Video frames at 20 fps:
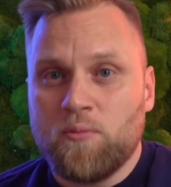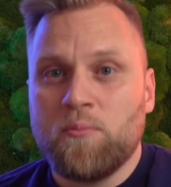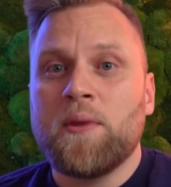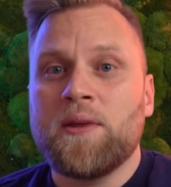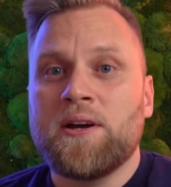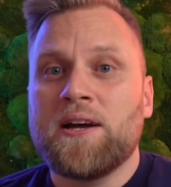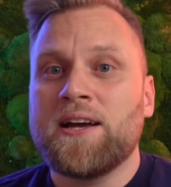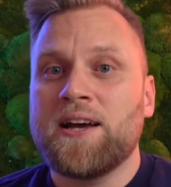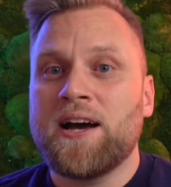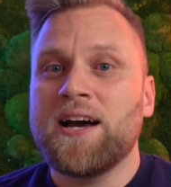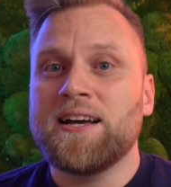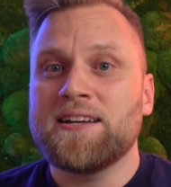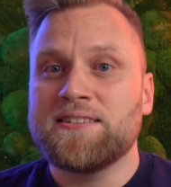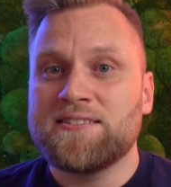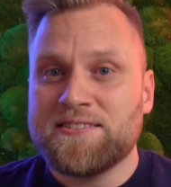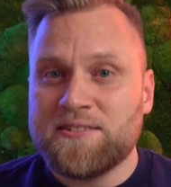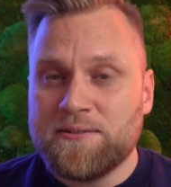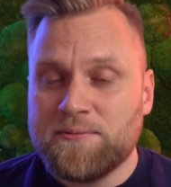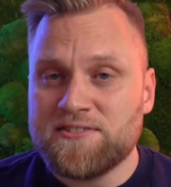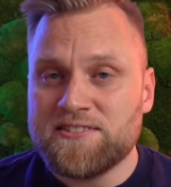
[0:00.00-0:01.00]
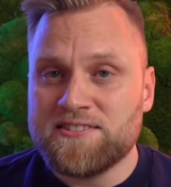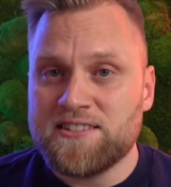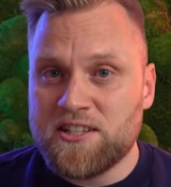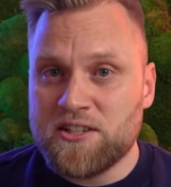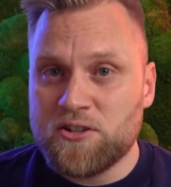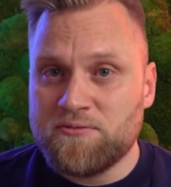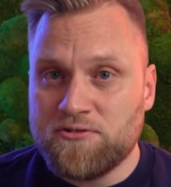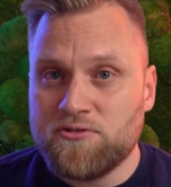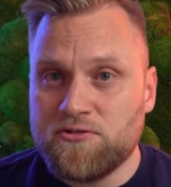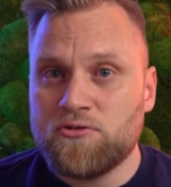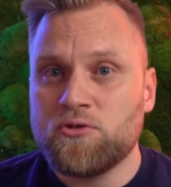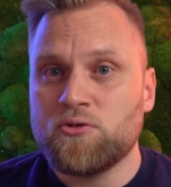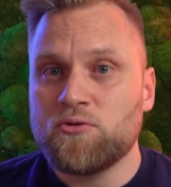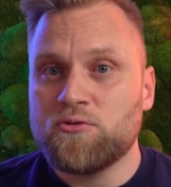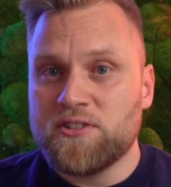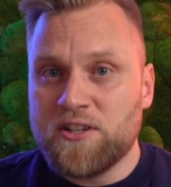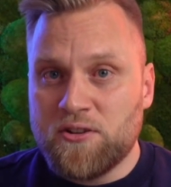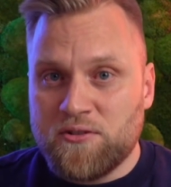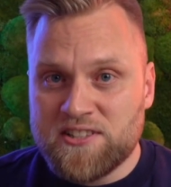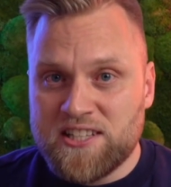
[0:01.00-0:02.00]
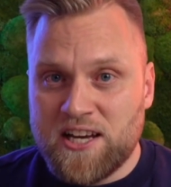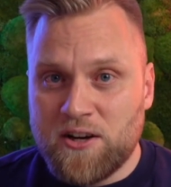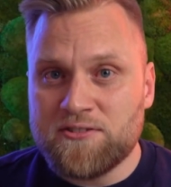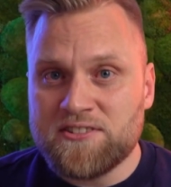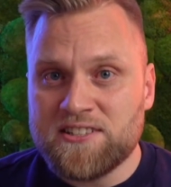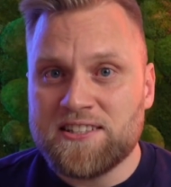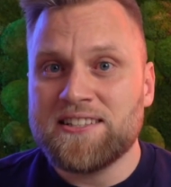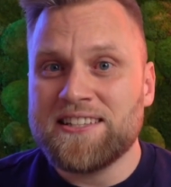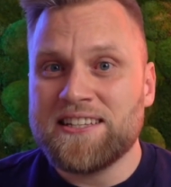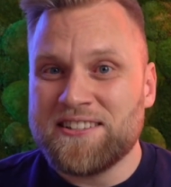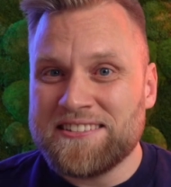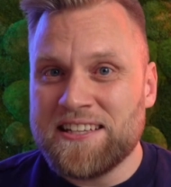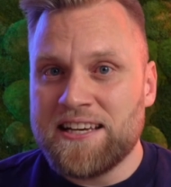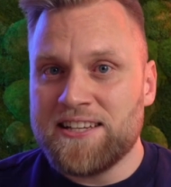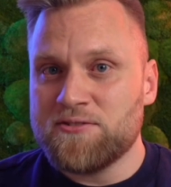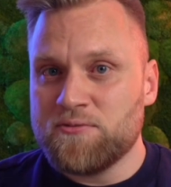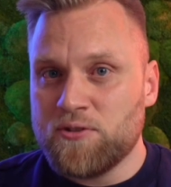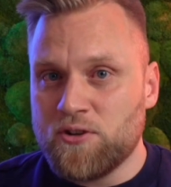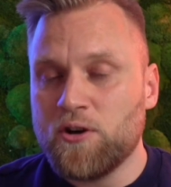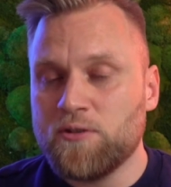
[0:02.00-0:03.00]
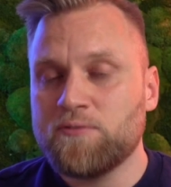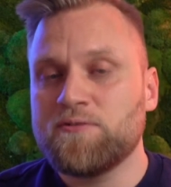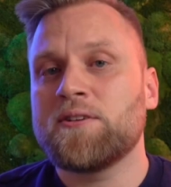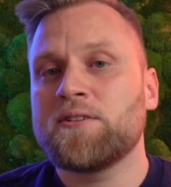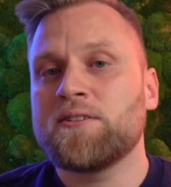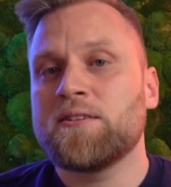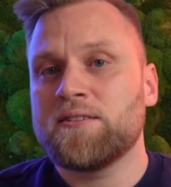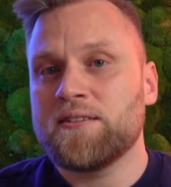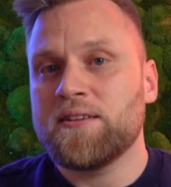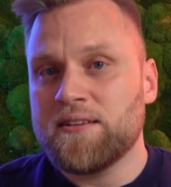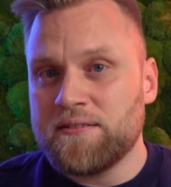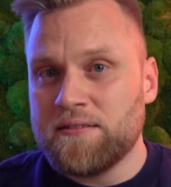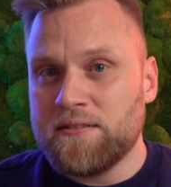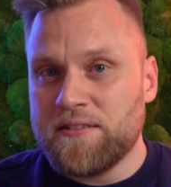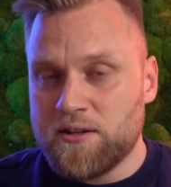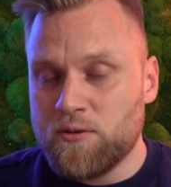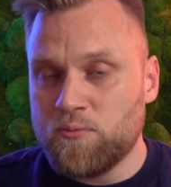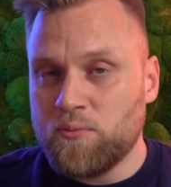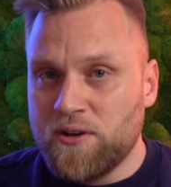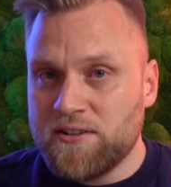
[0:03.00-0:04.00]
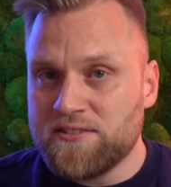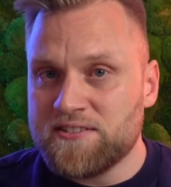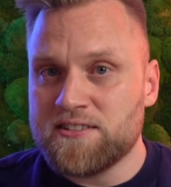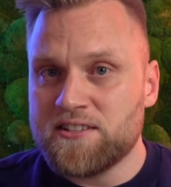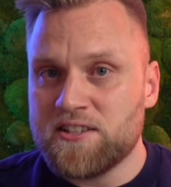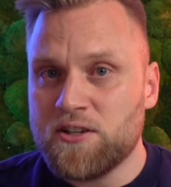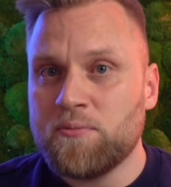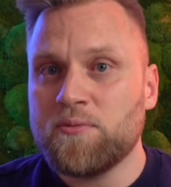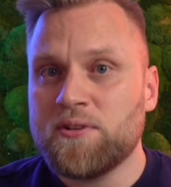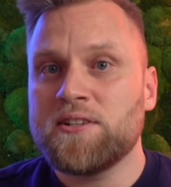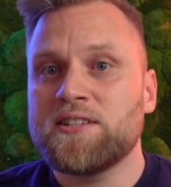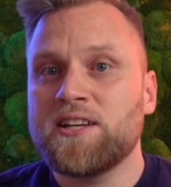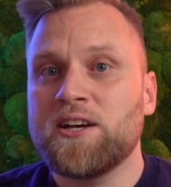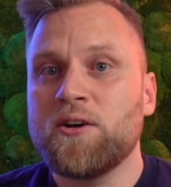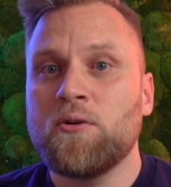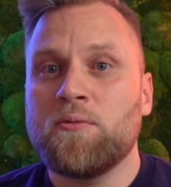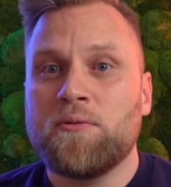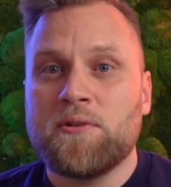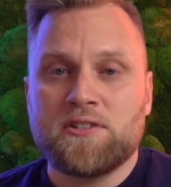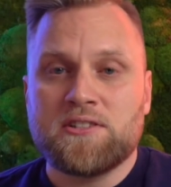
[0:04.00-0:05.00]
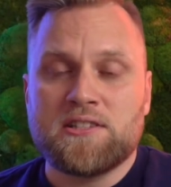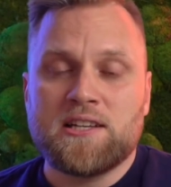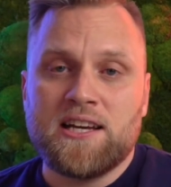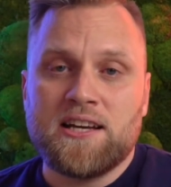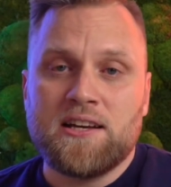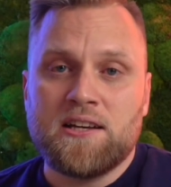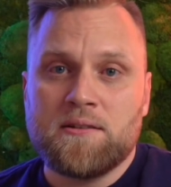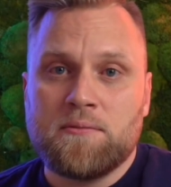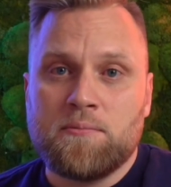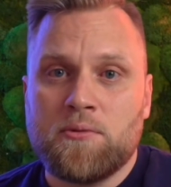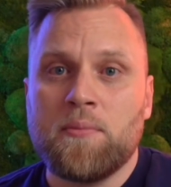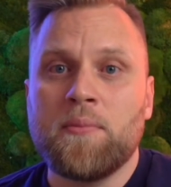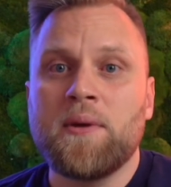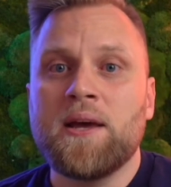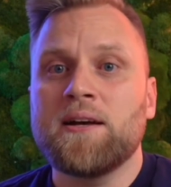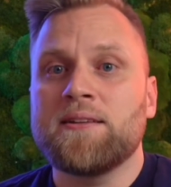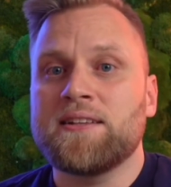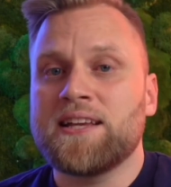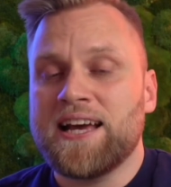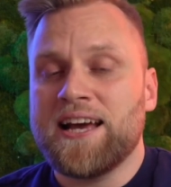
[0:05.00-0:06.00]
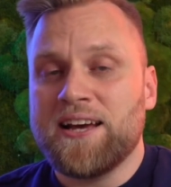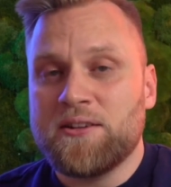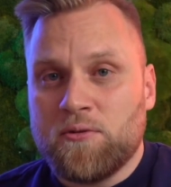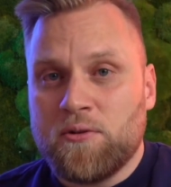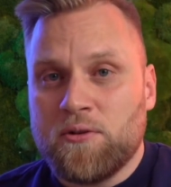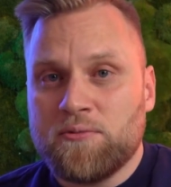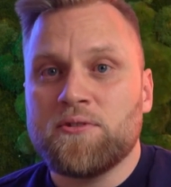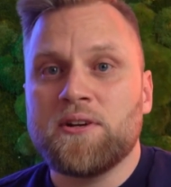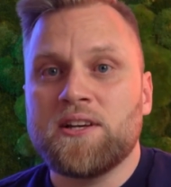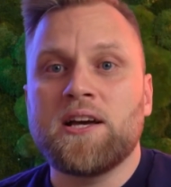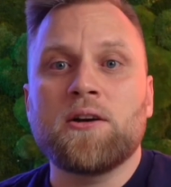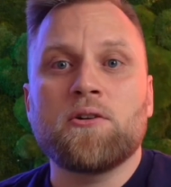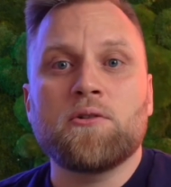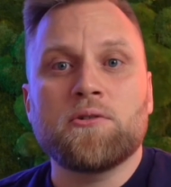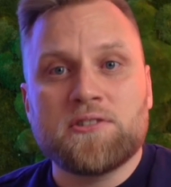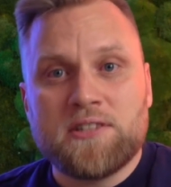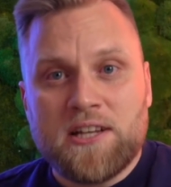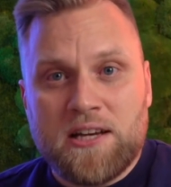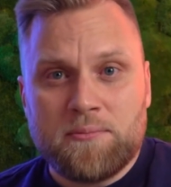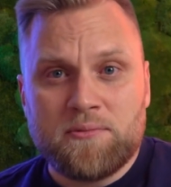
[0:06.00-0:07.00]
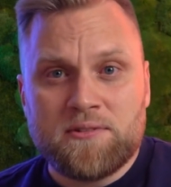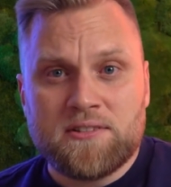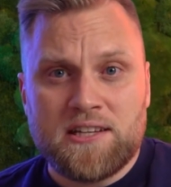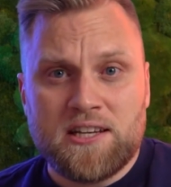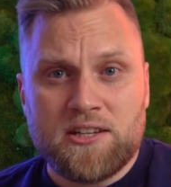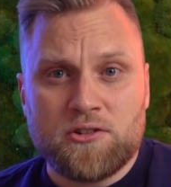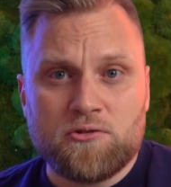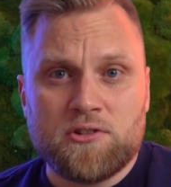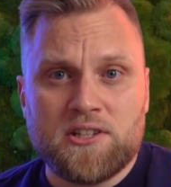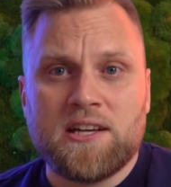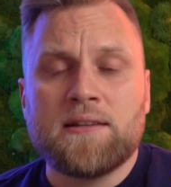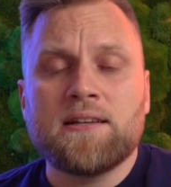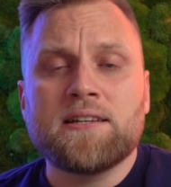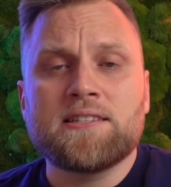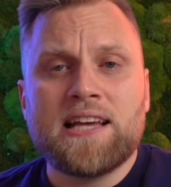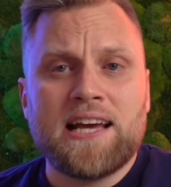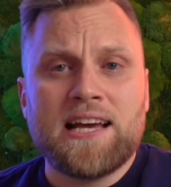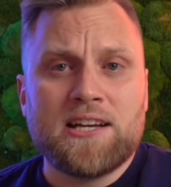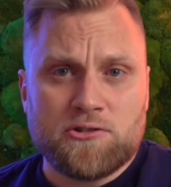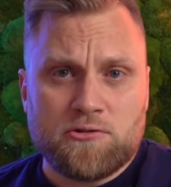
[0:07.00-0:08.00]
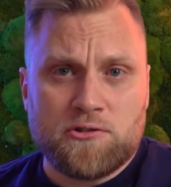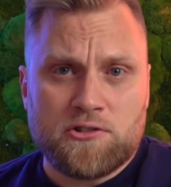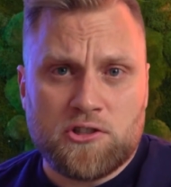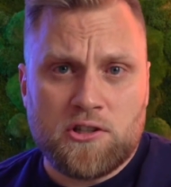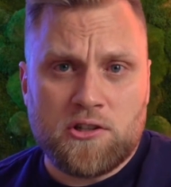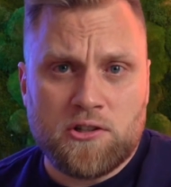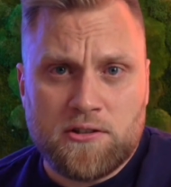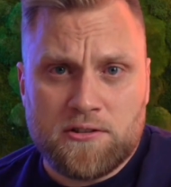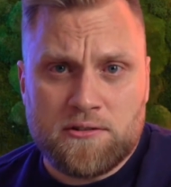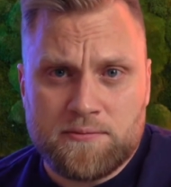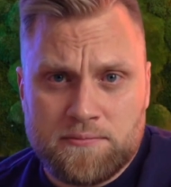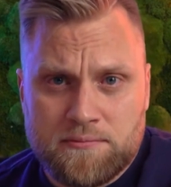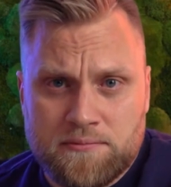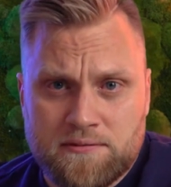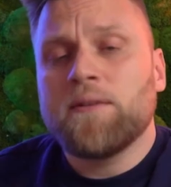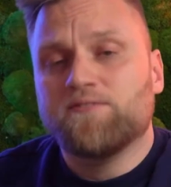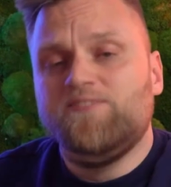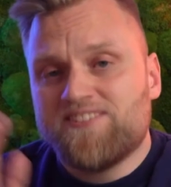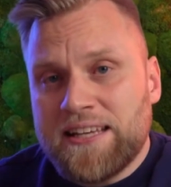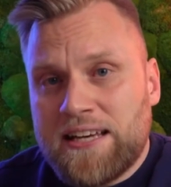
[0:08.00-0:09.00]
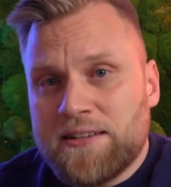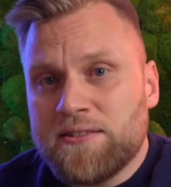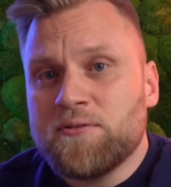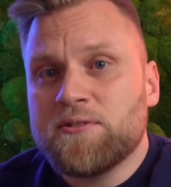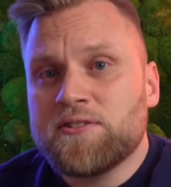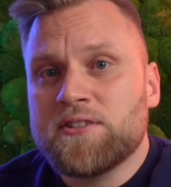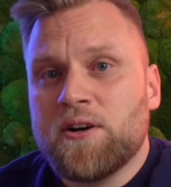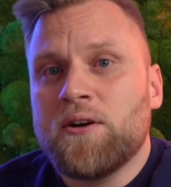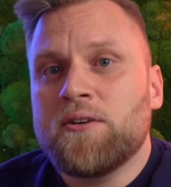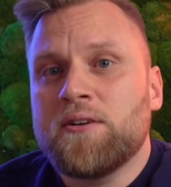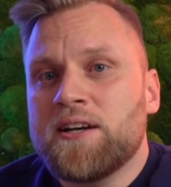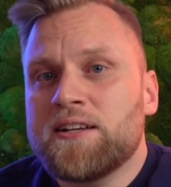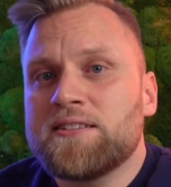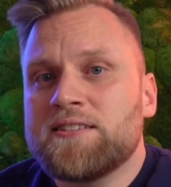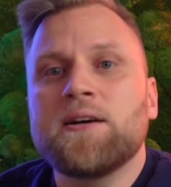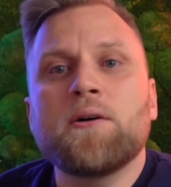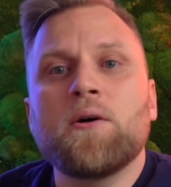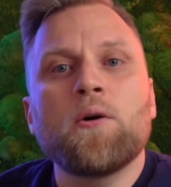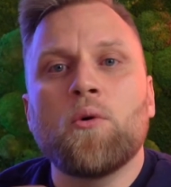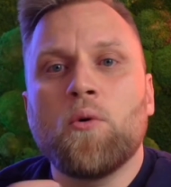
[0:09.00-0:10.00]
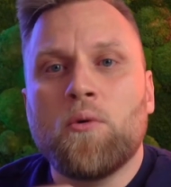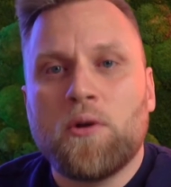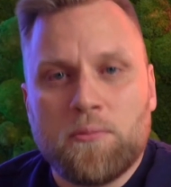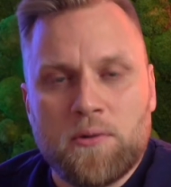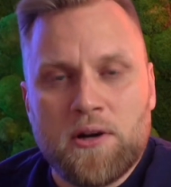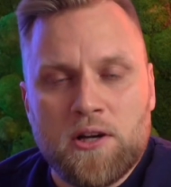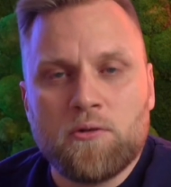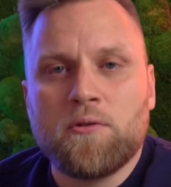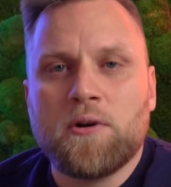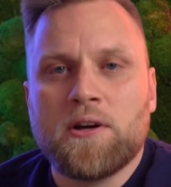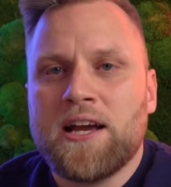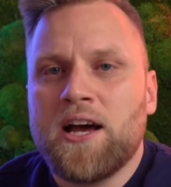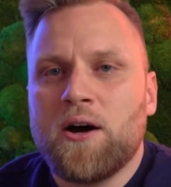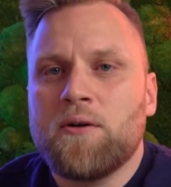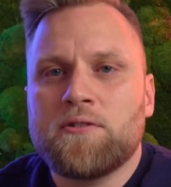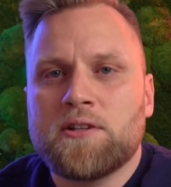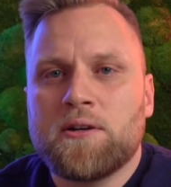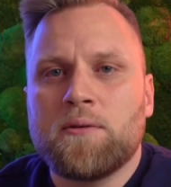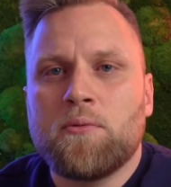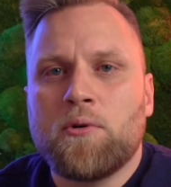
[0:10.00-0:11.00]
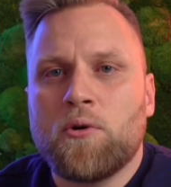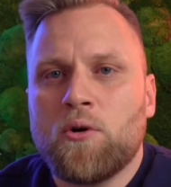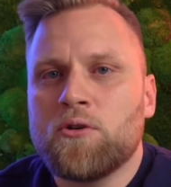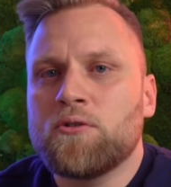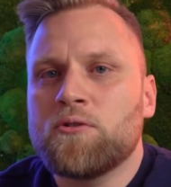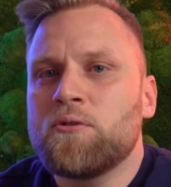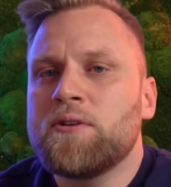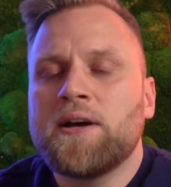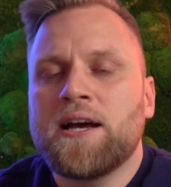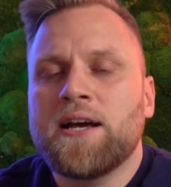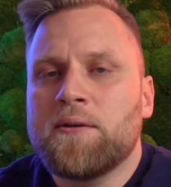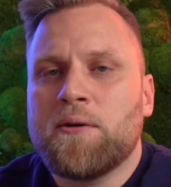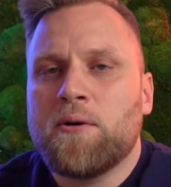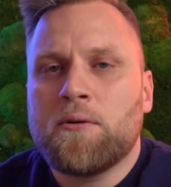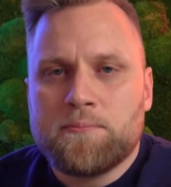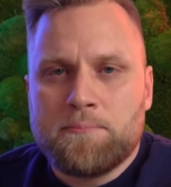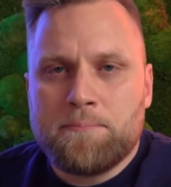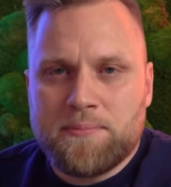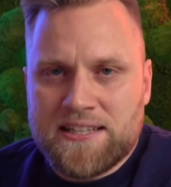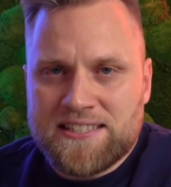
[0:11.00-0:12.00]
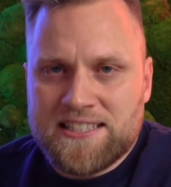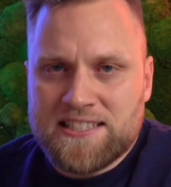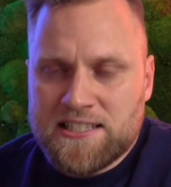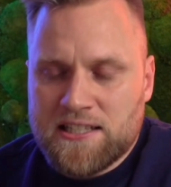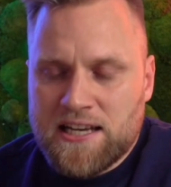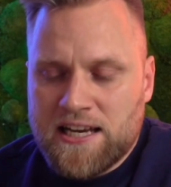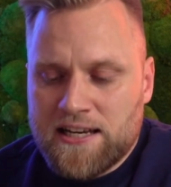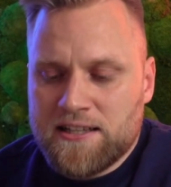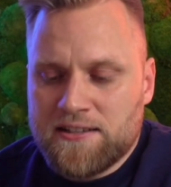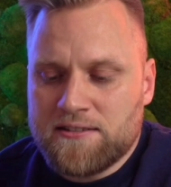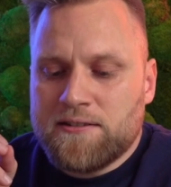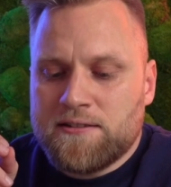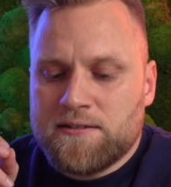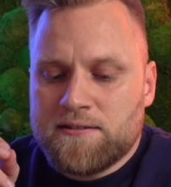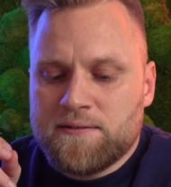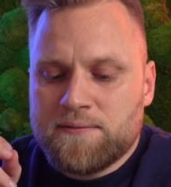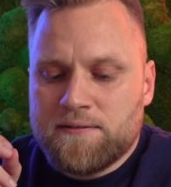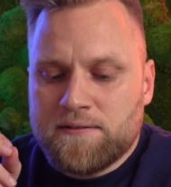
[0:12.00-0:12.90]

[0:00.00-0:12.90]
where the clients themselves do their accounting in Lexware Office. And once a year, we take over the data, prepare the annual financial statement, and create the tax return. And as a result, I see not only my own accounting, but also that of many clients.